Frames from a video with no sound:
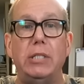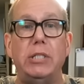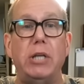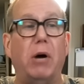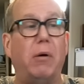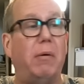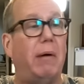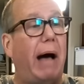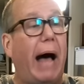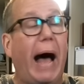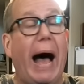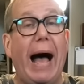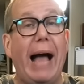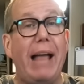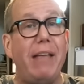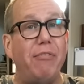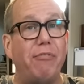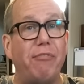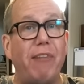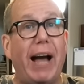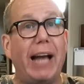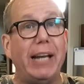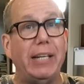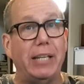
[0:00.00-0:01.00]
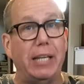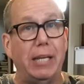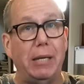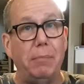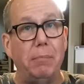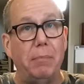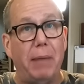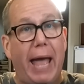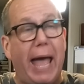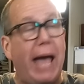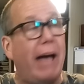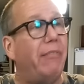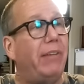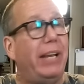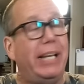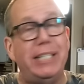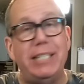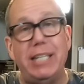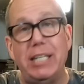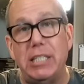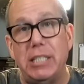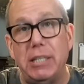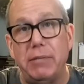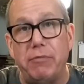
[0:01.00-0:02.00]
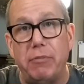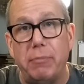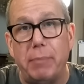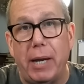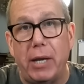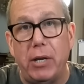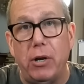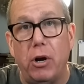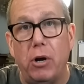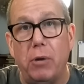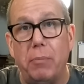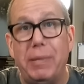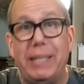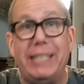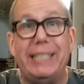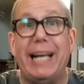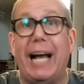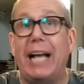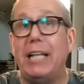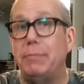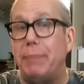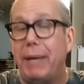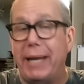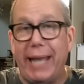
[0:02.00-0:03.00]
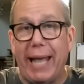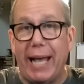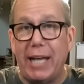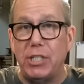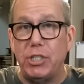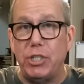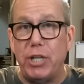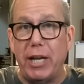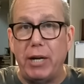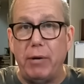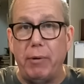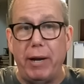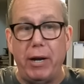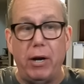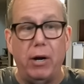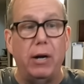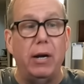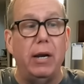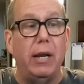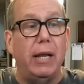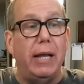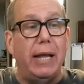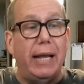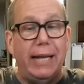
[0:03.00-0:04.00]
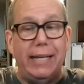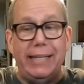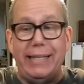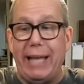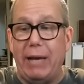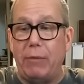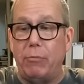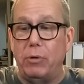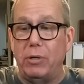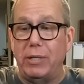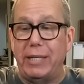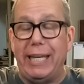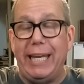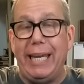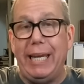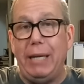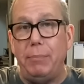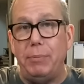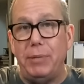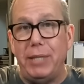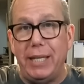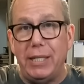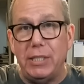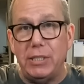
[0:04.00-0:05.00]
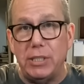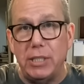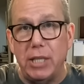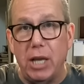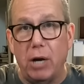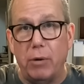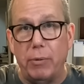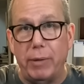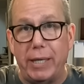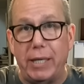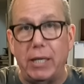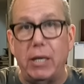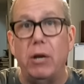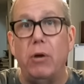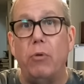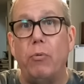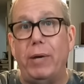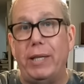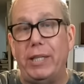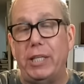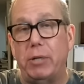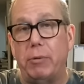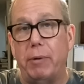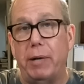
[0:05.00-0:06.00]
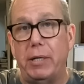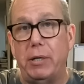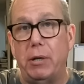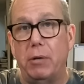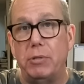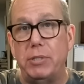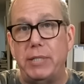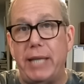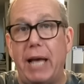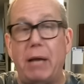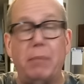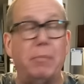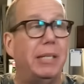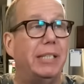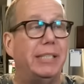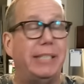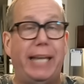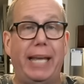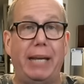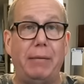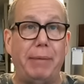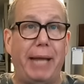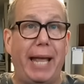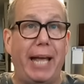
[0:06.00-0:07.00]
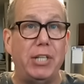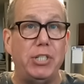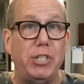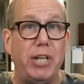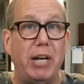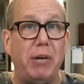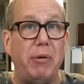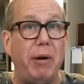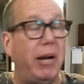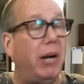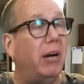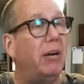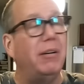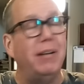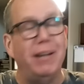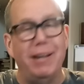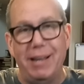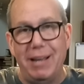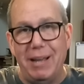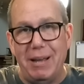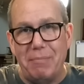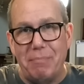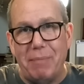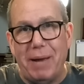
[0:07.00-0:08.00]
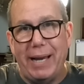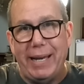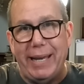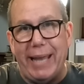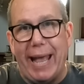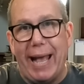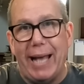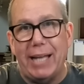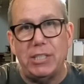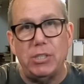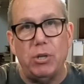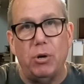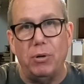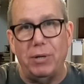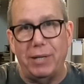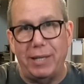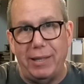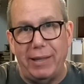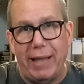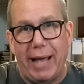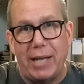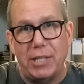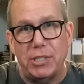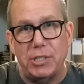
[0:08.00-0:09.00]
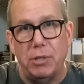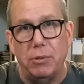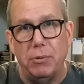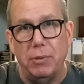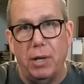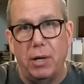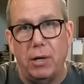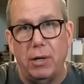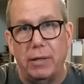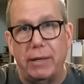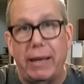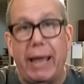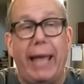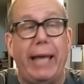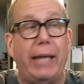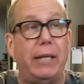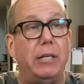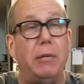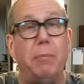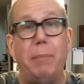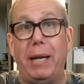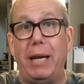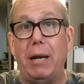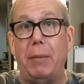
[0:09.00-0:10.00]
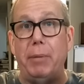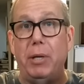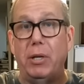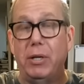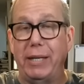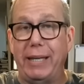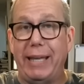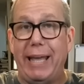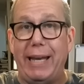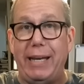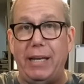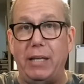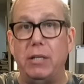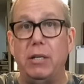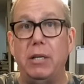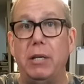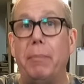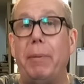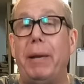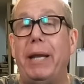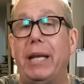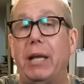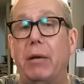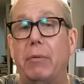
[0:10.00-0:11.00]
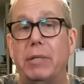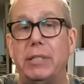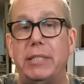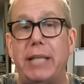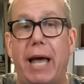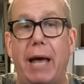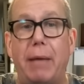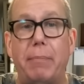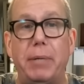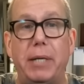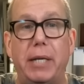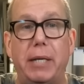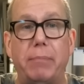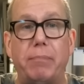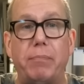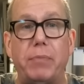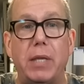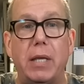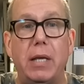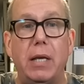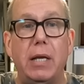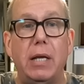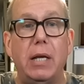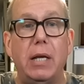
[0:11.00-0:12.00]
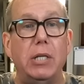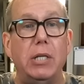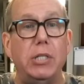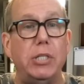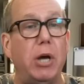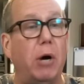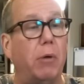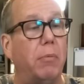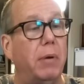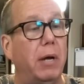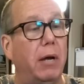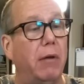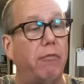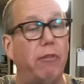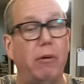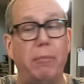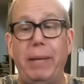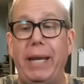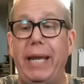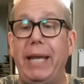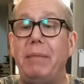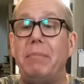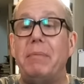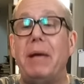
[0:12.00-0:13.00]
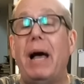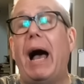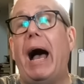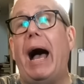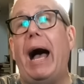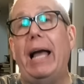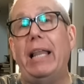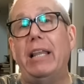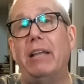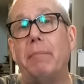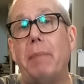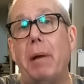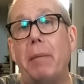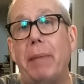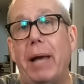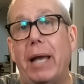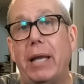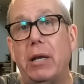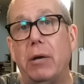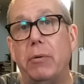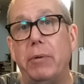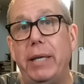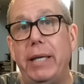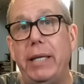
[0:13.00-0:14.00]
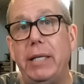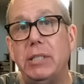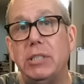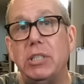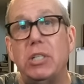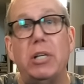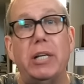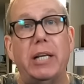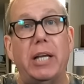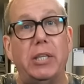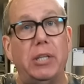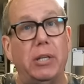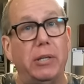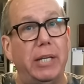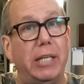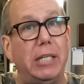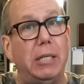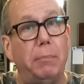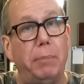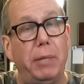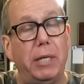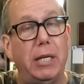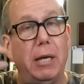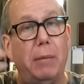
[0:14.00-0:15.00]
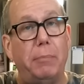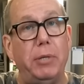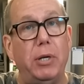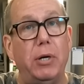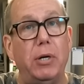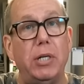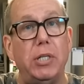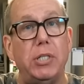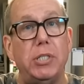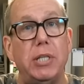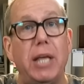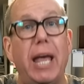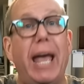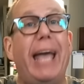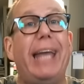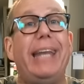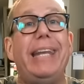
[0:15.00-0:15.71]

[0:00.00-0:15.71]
So I finally have a system for my home besides my gas generator that will keep things going when the grid goes down. Because again, gas generator, my gas only lasts so long and you may not be able to get it depending on what's happening. So for me, I love my Mango E's. Click on the link to pick up yours.